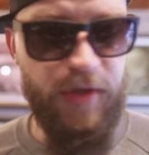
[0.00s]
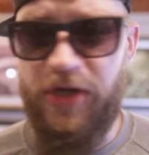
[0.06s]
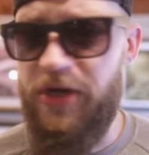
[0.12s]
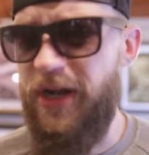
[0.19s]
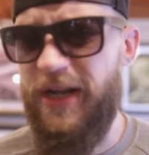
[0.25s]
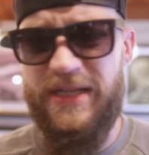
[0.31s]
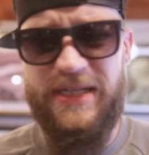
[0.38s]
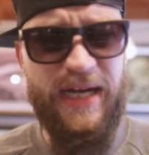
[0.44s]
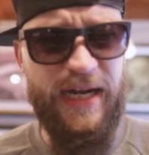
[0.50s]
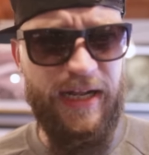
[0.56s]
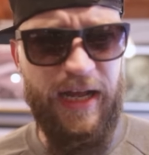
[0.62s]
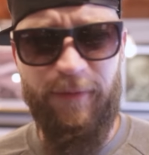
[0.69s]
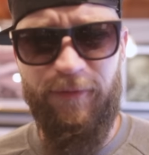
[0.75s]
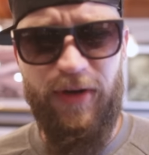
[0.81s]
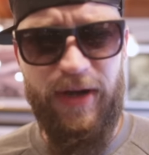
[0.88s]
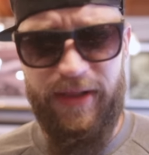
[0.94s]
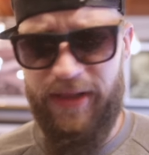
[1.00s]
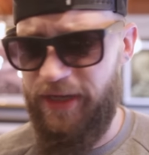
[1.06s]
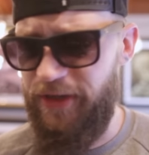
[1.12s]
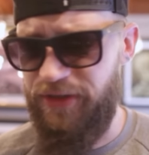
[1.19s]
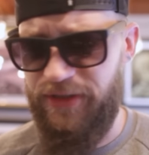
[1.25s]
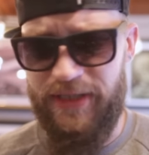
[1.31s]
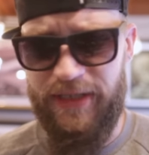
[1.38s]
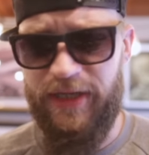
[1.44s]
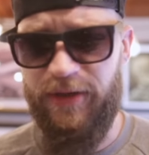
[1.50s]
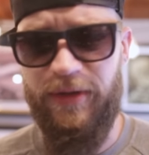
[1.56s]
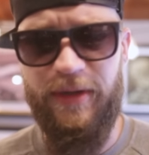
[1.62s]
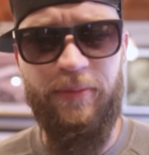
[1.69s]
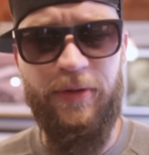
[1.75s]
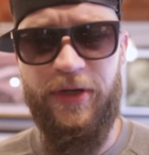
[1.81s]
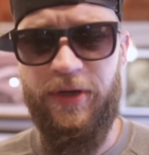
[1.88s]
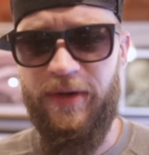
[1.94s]
You're not signing up for anything, you're just
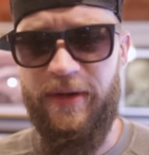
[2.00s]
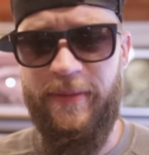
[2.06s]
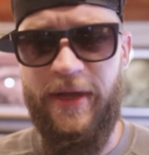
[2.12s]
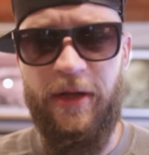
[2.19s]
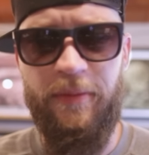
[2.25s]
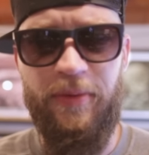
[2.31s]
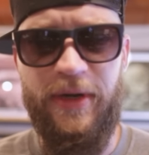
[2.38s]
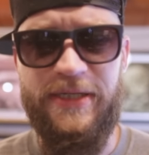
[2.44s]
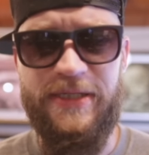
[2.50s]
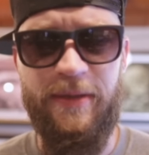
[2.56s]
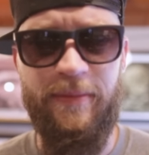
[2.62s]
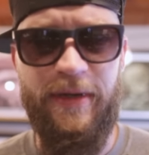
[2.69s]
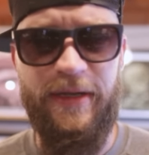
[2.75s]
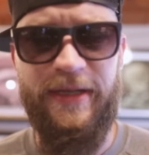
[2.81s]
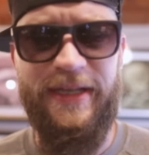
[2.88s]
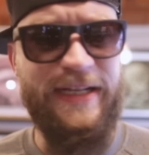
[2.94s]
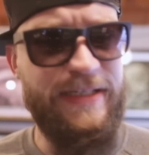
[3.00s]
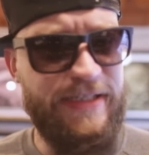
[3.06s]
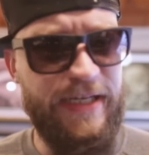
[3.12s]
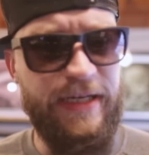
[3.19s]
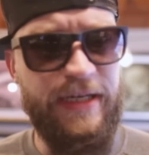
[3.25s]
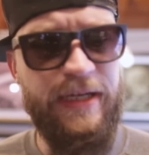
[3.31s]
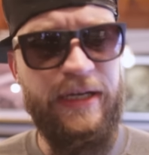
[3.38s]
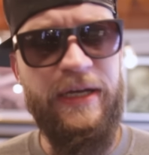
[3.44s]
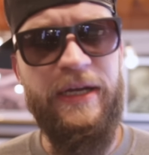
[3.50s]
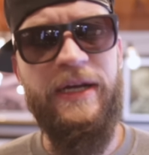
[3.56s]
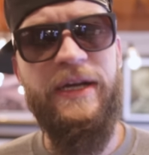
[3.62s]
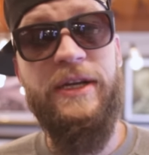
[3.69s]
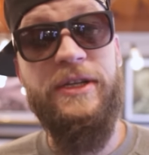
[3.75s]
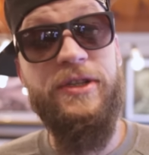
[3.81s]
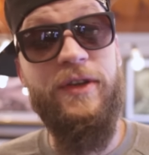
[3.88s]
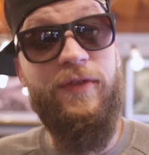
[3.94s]
literally putting your email, pressing a button, that's it.
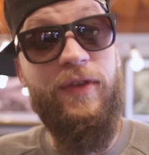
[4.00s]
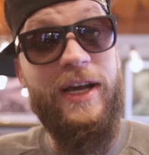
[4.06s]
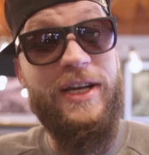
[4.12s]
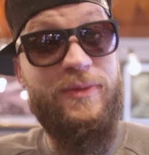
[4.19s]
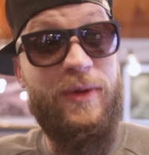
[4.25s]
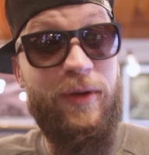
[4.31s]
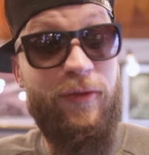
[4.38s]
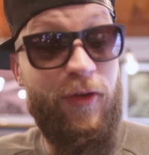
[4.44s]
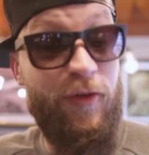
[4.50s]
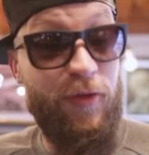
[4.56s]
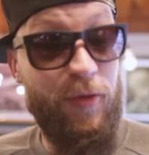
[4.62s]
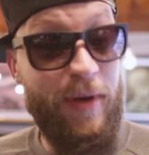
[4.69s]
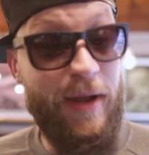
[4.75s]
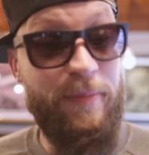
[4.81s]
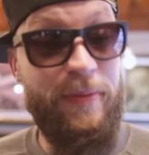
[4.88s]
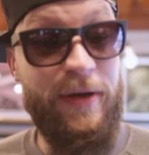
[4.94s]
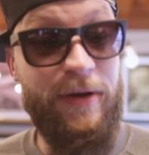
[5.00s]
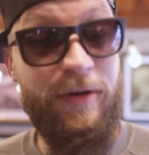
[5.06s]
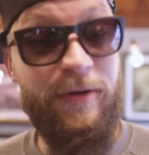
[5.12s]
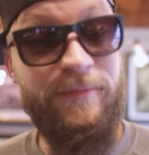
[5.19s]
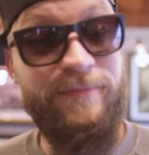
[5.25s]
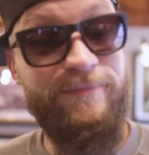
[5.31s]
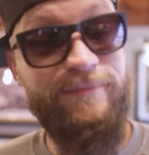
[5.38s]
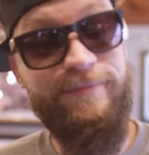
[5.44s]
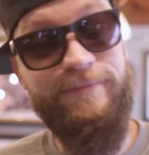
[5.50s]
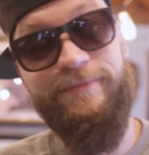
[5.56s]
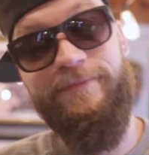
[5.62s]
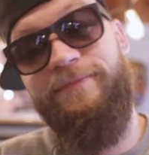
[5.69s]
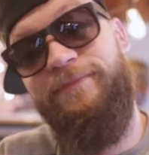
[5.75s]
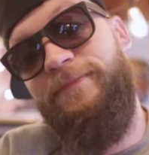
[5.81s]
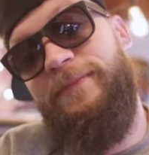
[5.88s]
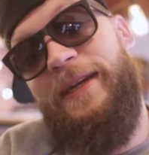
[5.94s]
So if you guys wanna vote for Red Pill,
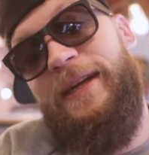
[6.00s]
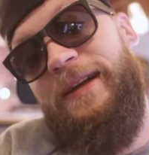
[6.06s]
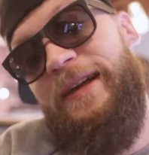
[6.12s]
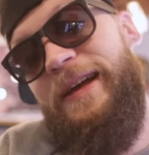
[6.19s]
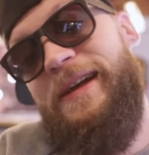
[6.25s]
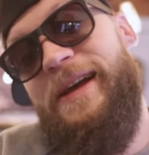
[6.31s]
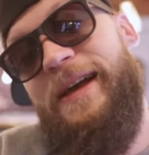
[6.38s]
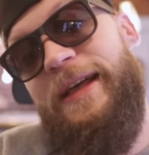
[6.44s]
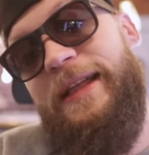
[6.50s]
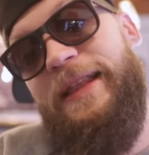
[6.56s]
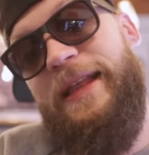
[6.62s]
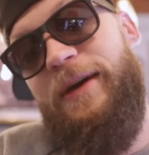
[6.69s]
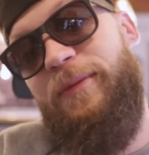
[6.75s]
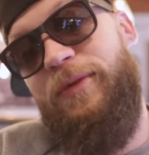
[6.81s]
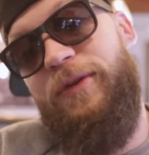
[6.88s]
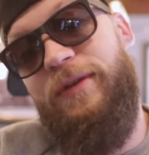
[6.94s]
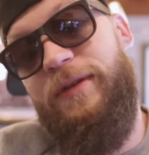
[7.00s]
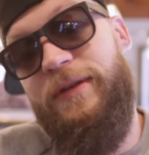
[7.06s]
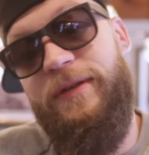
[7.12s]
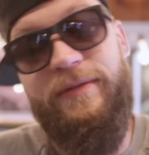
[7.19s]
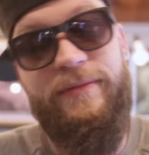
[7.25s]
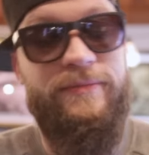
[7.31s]
that would